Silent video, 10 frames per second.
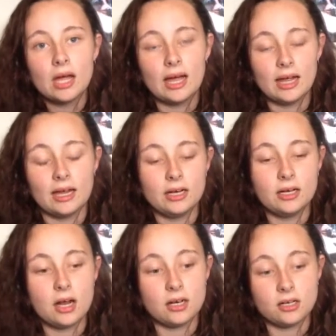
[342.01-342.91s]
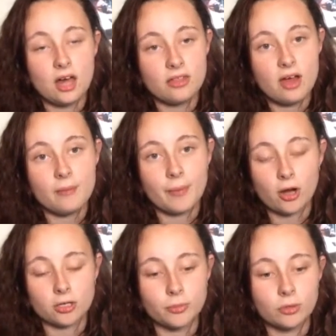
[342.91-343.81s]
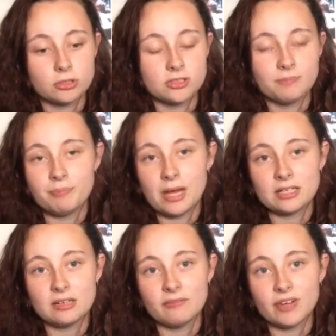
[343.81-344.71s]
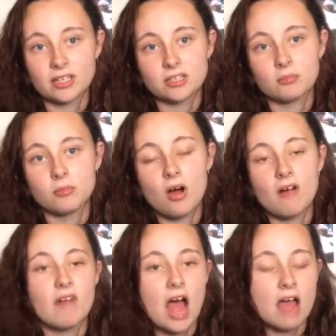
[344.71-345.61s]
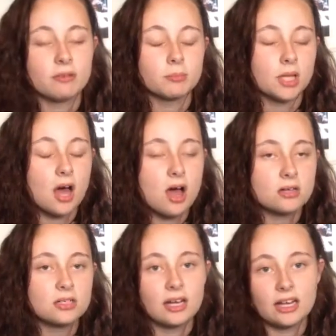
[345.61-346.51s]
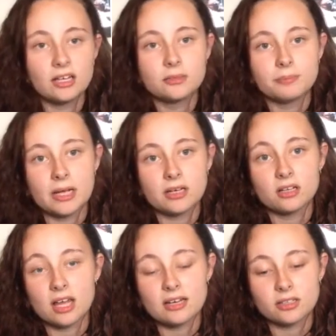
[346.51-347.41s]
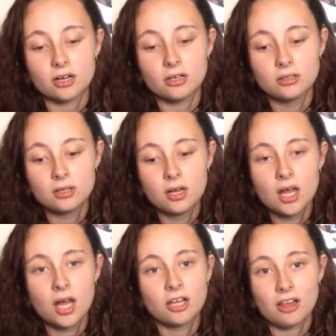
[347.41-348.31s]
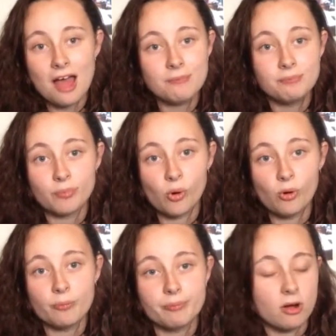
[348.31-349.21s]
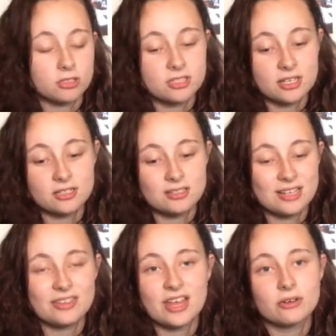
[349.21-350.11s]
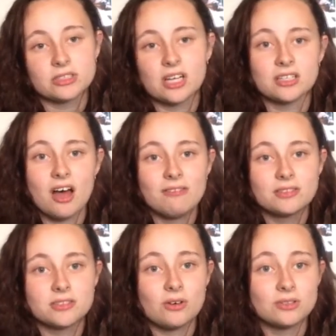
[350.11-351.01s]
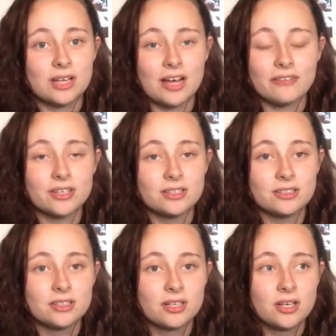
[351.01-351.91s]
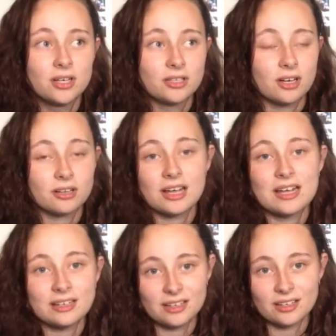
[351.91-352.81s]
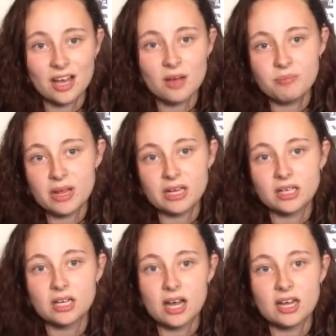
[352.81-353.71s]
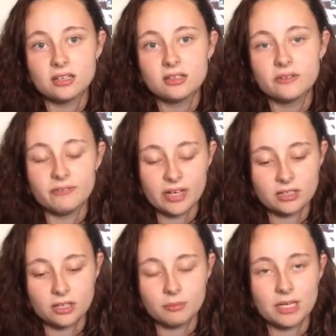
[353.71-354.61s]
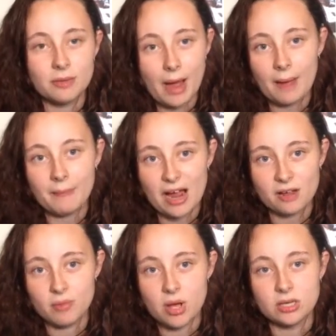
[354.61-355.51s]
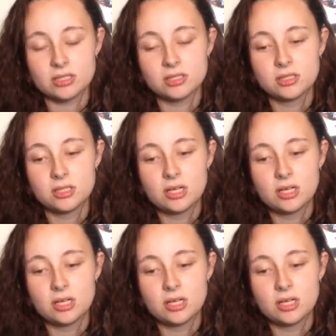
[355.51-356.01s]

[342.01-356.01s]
Another possible and suspected victim of Ivan Milat is Peter Letcher. Clyde Small posited that there was enough solid evidence to lead to there being an 8th victim in the backpacker murders.